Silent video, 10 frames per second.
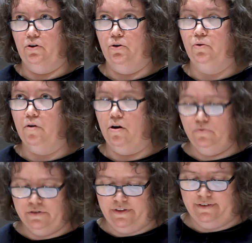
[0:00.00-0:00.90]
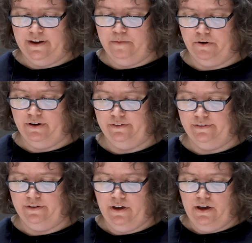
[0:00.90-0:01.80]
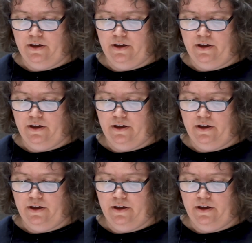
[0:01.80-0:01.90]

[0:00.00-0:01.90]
who owned these aprons,